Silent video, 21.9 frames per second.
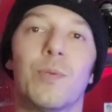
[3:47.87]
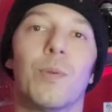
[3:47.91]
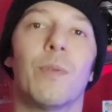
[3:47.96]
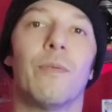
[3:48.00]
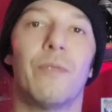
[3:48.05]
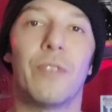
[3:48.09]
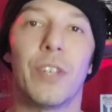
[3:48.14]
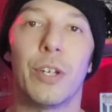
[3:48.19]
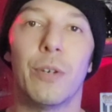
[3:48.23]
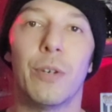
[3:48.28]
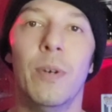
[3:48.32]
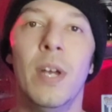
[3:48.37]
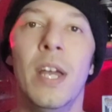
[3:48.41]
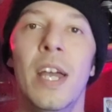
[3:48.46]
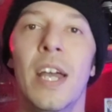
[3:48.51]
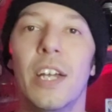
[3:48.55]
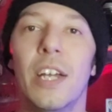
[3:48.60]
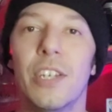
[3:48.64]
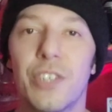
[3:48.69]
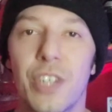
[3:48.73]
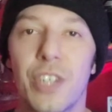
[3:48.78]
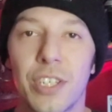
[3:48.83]
review
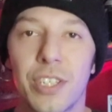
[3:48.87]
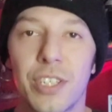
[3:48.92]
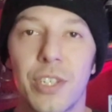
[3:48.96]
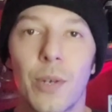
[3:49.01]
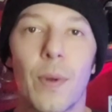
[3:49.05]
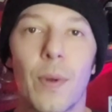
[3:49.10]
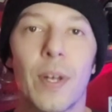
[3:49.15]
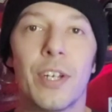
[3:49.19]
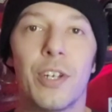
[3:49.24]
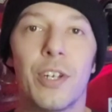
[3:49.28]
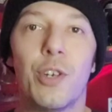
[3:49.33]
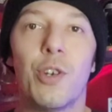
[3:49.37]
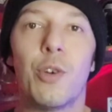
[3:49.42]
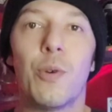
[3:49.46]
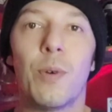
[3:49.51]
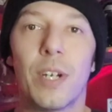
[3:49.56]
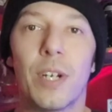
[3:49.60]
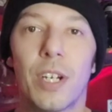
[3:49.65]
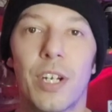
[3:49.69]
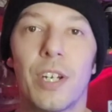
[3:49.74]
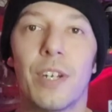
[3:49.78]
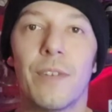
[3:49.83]
just so I knew
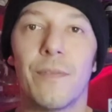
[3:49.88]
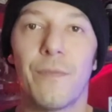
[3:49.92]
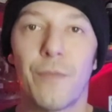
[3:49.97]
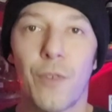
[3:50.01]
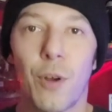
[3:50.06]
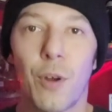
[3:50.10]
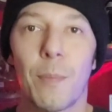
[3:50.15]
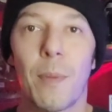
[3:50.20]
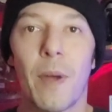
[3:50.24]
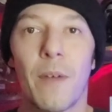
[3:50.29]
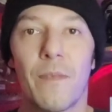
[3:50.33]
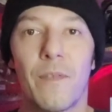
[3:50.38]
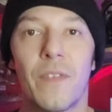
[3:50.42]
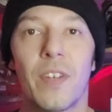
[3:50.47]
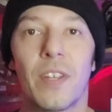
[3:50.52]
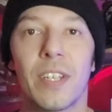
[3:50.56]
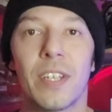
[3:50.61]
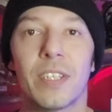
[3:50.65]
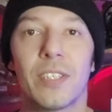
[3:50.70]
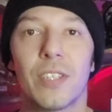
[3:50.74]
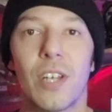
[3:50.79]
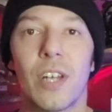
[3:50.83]
and confirmed my
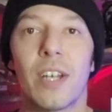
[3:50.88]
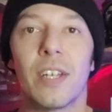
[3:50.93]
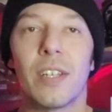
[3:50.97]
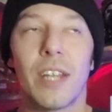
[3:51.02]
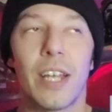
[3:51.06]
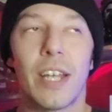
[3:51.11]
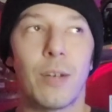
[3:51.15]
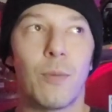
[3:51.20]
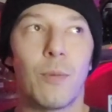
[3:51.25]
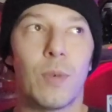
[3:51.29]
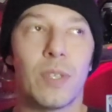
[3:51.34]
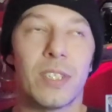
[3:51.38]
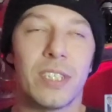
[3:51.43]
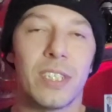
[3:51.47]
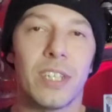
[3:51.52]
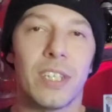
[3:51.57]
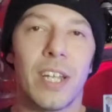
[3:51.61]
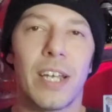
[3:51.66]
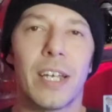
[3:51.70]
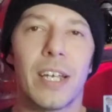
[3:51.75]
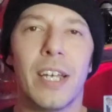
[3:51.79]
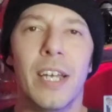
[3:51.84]
feelings on it. Like, was it
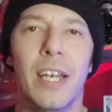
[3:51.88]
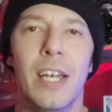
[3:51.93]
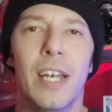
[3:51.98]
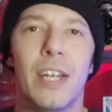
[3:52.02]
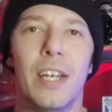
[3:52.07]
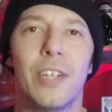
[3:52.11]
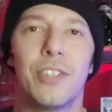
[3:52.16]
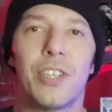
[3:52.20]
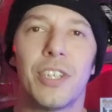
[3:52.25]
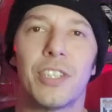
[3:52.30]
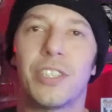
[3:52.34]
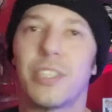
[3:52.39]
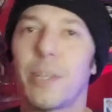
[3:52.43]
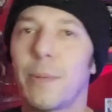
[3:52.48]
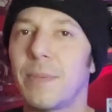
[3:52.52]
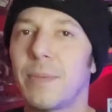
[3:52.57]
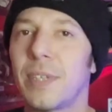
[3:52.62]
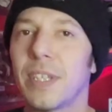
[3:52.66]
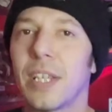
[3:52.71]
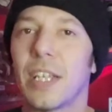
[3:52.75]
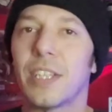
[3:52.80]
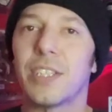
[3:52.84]
like, just
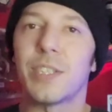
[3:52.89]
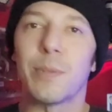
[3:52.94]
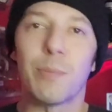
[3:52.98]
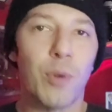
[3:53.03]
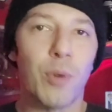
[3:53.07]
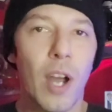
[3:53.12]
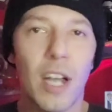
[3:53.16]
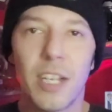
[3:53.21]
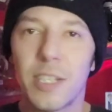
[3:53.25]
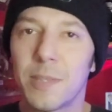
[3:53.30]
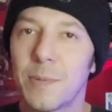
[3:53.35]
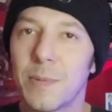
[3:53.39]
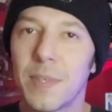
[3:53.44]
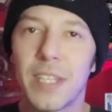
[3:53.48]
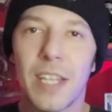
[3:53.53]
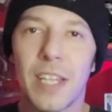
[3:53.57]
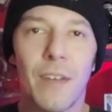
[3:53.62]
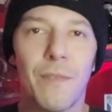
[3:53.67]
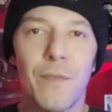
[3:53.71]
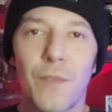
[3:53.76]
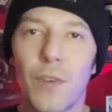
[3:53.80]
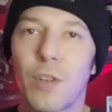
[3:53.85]
something that surprised me.
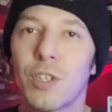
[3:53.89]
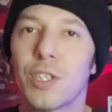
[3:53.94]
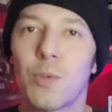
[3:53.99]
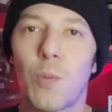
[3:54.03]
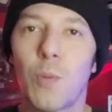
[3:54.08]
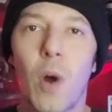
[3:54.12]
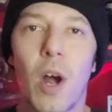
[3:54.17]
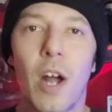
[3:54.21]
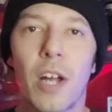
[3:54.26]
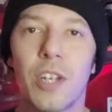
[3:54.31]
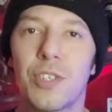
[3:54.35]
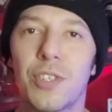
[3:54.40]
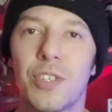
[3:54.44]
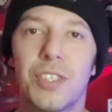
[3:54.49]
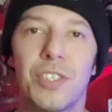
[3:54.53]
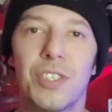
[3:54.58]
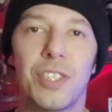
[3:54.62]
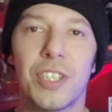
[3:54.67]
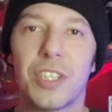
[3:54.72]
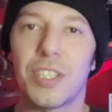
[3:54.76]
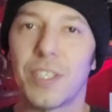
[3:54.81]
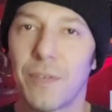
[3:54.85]
That first watch is
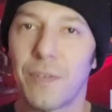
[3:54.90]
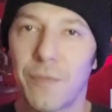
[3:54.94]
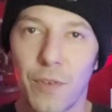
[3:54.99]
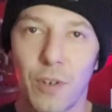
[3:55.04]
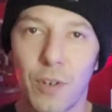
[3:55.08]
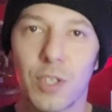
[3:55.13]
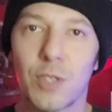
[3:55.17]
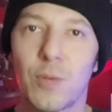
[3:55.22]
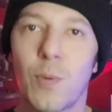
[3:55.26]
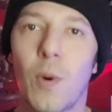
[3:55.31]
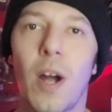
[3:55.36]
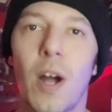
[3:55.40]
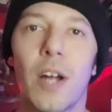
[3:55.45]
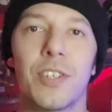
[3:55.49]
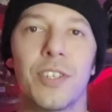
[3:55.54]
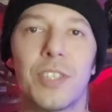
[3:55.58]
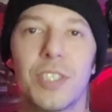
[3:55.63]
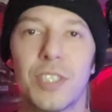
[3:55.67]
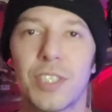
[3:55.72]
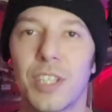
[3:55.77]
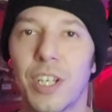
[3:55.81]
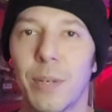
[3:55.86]
just the first watch.
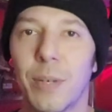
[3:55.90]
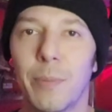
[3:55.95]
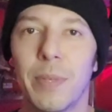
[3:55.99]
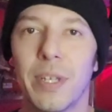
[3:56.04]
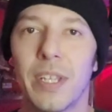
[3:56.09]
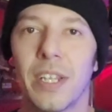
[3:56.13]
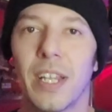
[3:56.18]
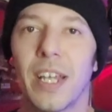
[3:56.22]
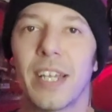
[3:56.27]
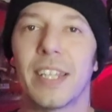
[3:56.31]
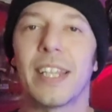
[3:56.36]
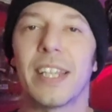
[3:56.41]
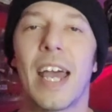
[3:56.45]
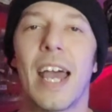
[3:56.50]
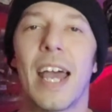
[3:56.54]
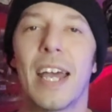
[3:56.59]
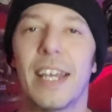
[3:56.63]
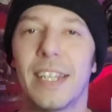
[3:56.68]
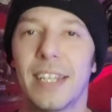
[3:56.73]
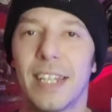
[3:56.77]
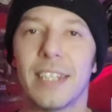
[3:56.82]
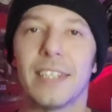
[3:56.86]
It's going to be like
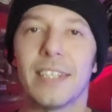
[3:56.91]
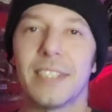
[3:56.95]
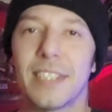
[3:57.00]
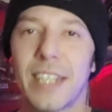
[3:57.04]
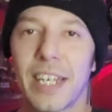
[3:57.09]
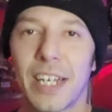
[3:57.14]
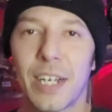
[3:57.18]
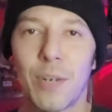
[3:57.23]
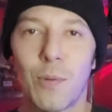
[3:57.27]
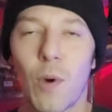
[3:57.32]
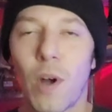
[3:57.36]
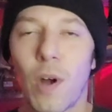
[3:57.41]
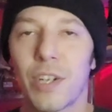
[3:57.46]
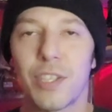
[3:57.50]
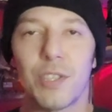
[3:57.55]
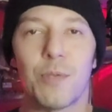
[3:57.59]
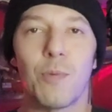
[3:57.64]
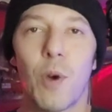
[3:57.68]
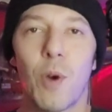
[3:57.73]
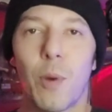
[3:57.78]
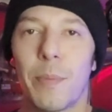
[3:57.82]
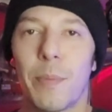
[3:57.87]
that. And then the second watch,
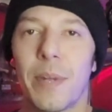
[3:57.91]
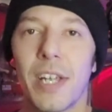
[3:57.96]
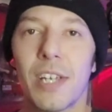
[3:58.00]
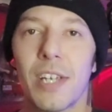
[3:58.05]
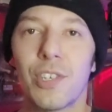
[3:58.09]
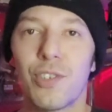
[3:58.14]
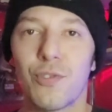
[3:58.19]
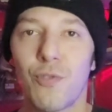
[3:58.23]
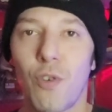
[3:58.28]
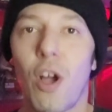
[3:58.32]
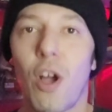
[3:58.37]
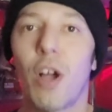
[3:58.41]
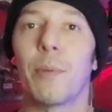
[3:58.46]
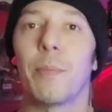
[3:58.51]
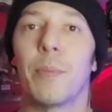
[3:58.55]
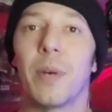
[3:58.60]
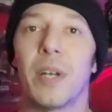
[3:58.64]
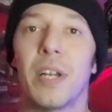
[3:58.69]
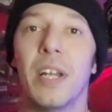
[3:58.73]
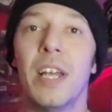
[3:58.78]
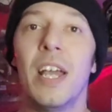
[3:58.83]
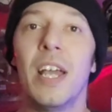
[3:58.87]
it won't be as strong.
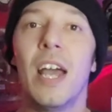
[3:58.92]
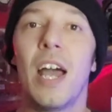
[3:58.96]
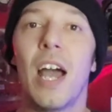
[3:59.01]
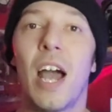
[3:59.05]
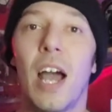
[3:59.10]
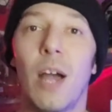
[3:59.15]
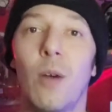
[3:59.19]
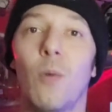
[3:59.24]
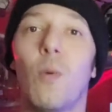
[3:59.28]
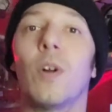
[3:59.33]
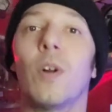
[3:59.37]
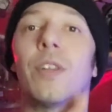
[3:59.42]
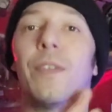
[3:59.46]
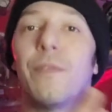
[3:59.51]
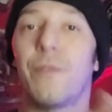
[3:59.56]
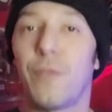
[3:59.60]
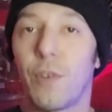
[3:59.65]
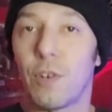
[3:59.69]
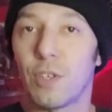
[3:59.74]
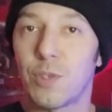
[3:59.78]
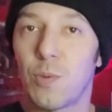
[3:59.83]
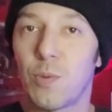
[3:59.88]
But I, the
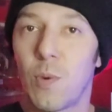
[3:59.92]
first